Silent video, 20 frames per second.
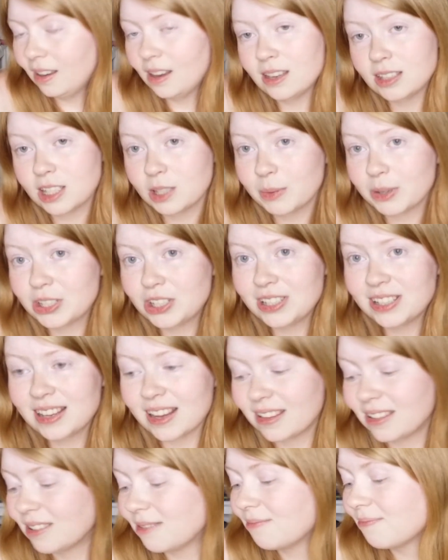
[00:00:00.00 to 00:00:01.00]
This is what she
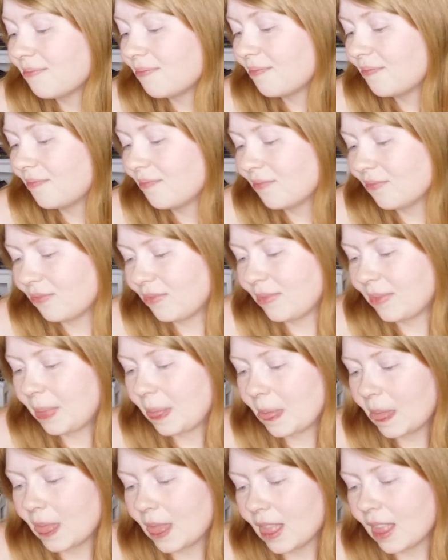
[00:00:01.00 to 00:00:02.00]
says.
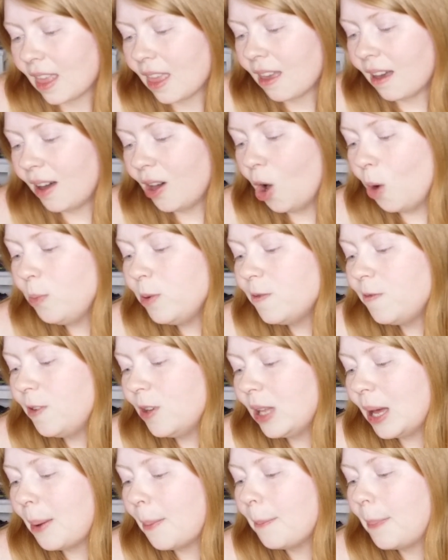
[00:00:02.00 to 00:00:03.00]
I hope you
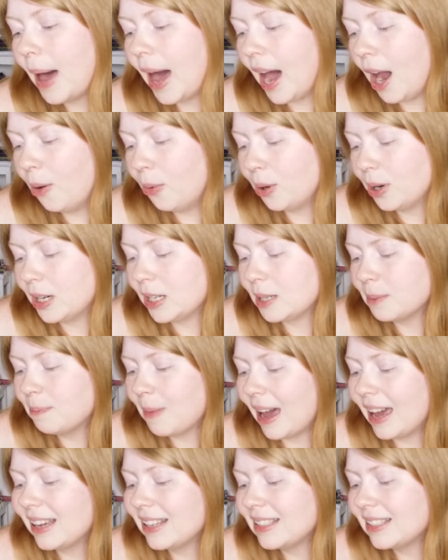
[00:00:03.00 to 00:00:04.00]
feel empowered
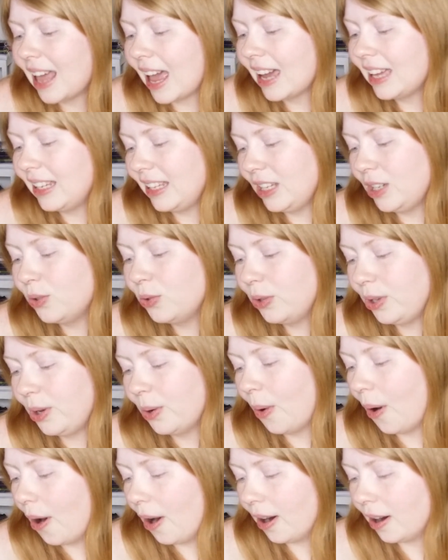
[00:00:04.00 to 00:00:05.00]
by exactly who
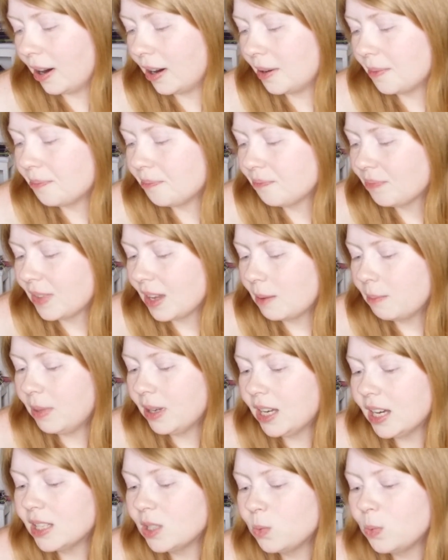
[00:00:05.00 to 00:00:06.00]
you are,
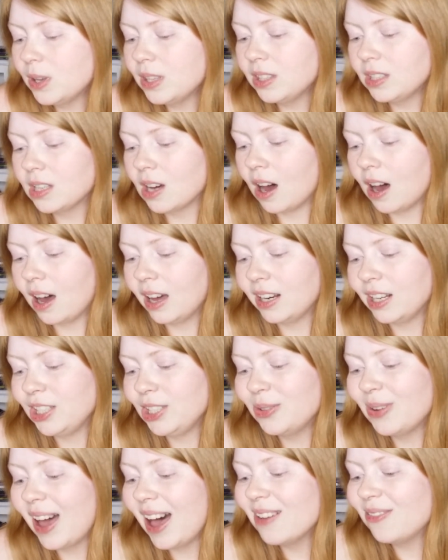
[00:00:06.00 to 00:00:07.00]
because with God,
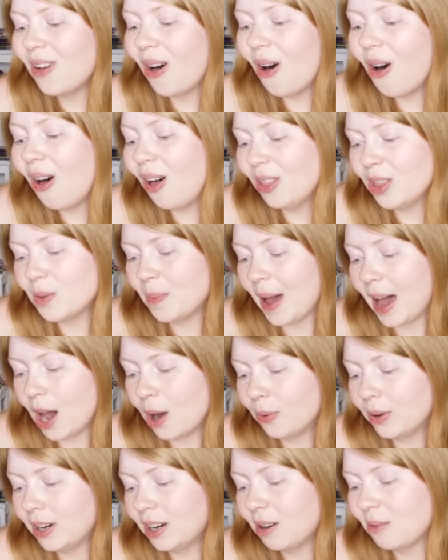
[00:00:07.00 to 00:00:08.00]
you have all the
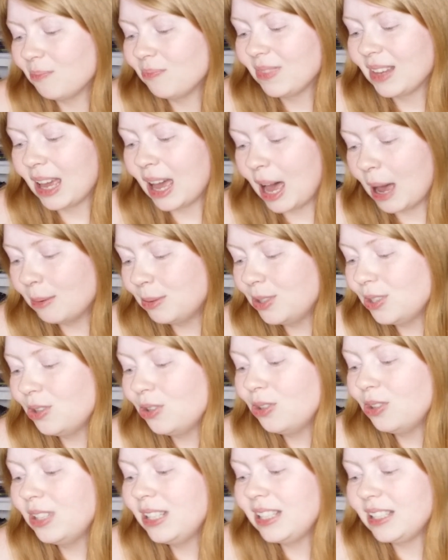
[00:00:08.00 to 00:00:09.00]
power.
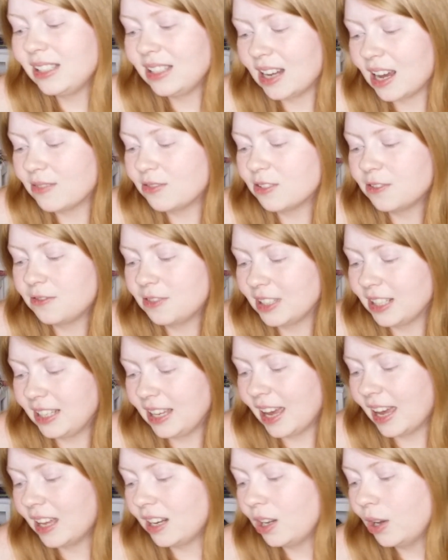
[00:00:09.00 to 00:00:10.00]
Absolutely never
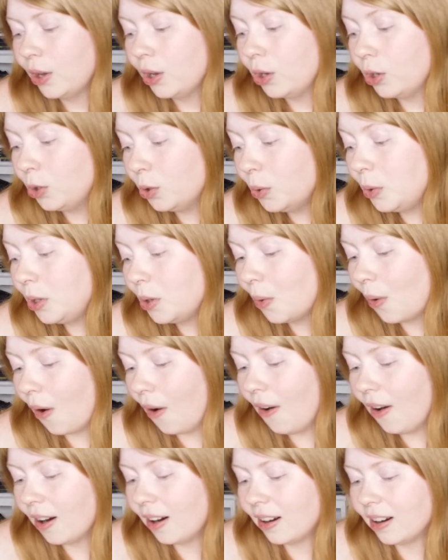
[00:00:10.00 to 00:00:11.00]
forget who you
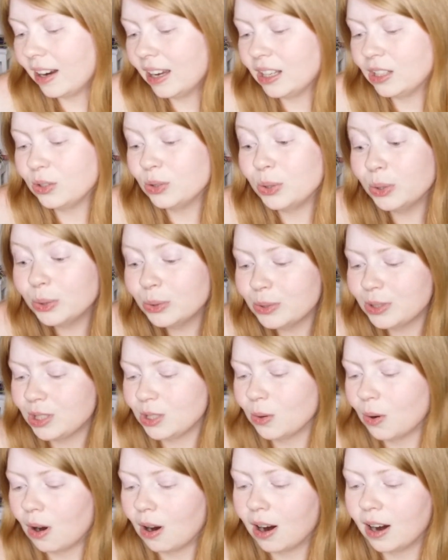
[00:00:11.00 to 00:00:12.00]
are and whose
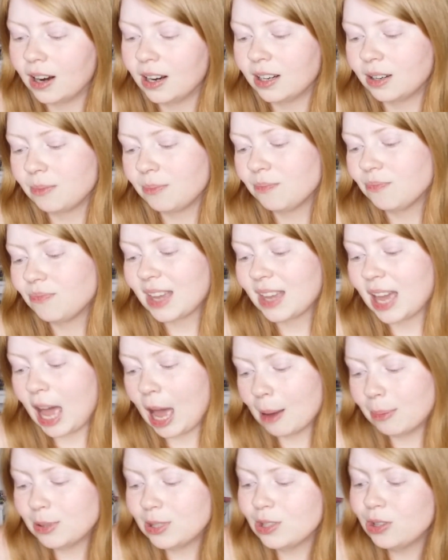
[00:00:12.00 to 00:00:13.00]
you are.
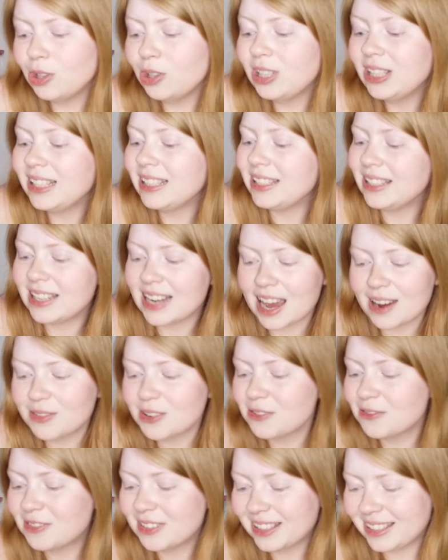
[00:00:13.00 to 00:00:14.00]
Absolutely
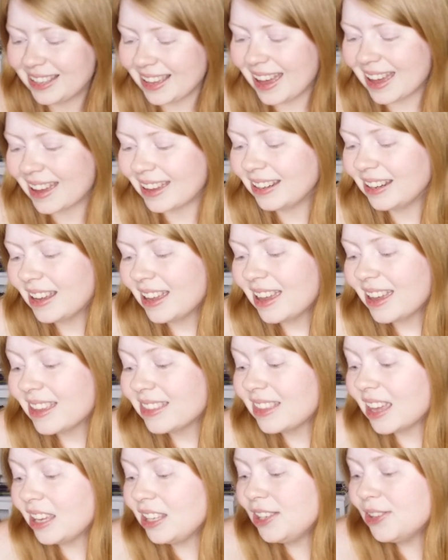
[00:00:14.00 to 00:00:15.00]
never forget
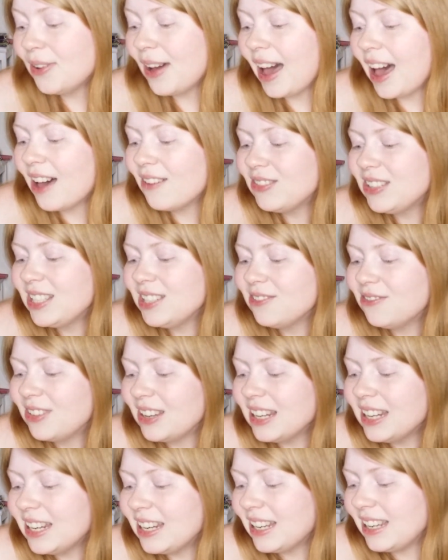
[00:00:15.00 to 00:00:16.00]
that you have
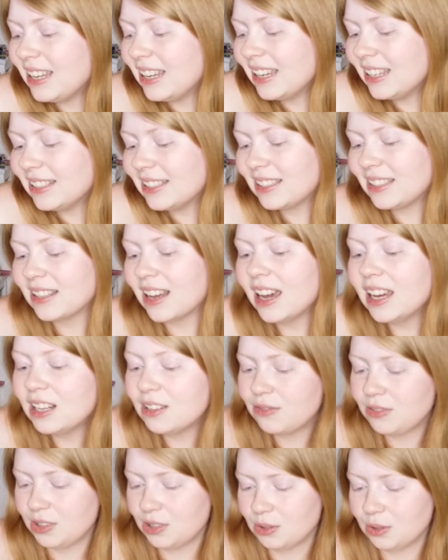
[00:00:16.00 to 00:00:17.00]
divinity inside
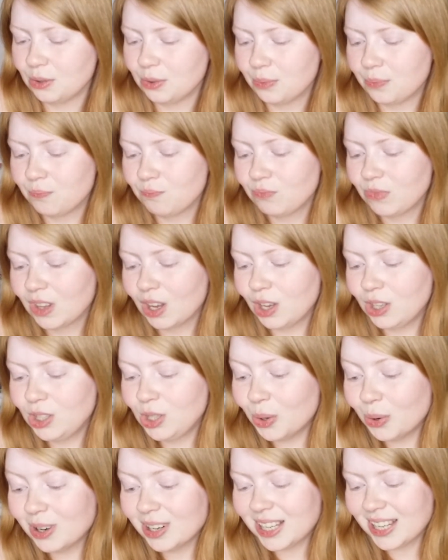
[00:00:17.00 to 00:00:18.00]
of you.
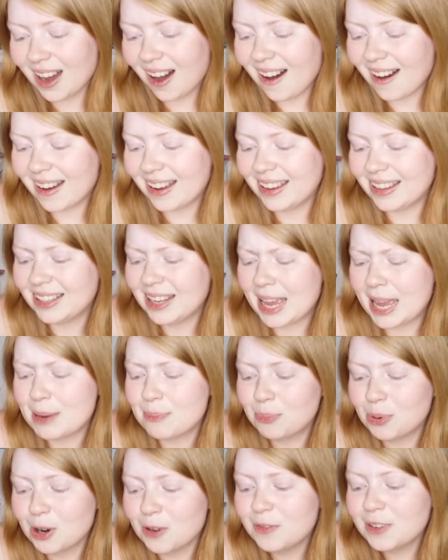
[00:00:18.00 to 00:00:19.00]
Your God, a
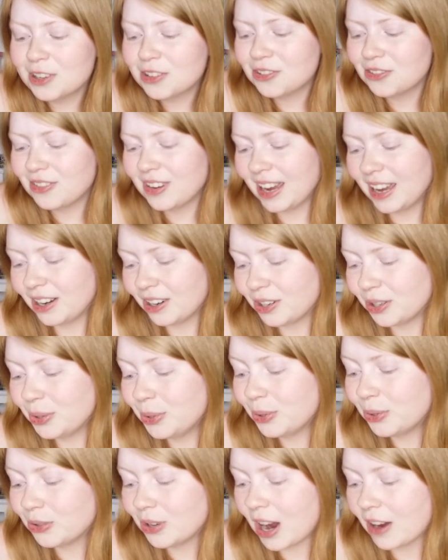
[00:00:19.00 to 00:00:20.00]
perfect creator
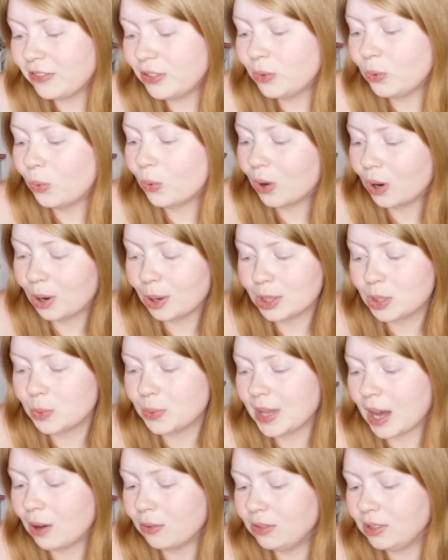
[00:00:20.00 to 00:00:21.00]
who crafted worlds
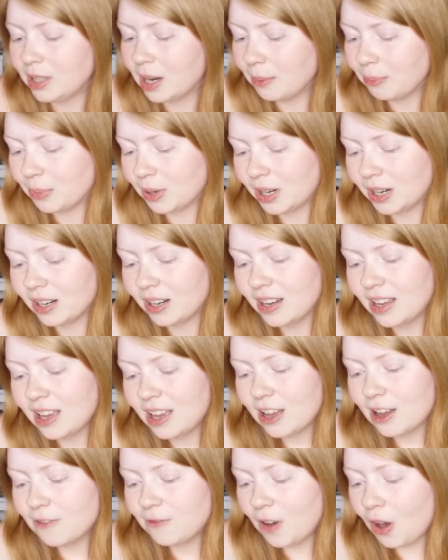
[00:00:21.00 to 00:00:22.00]
without number,
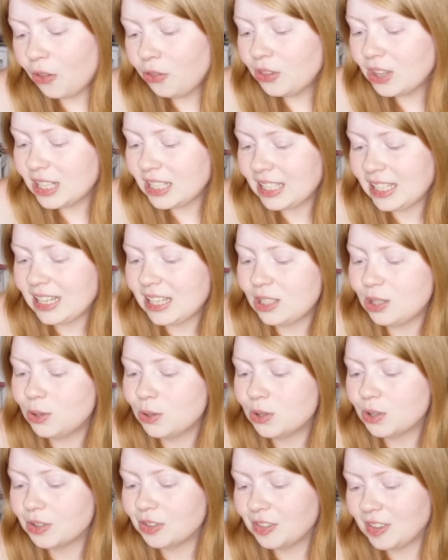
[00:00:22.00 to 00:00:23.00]
felt the need
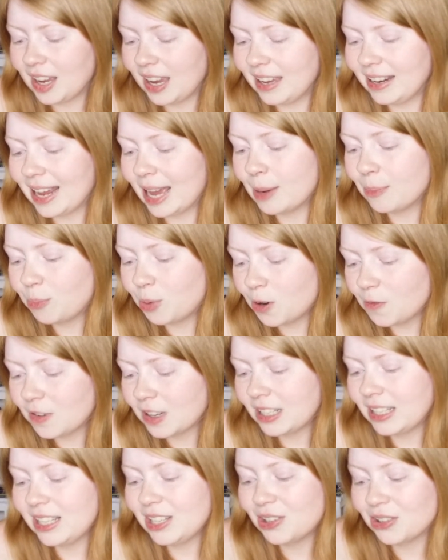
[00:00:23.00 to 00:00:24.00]
to create and
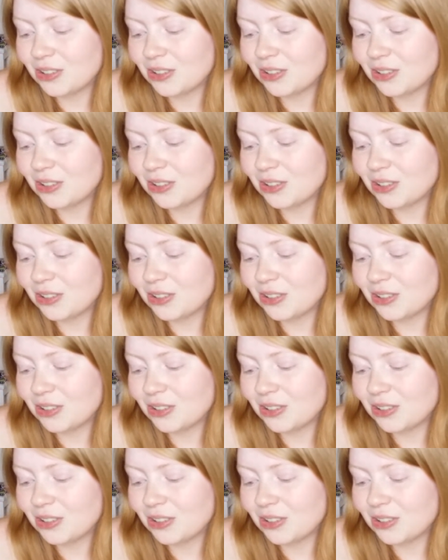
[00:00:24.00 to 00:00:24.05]
perfectly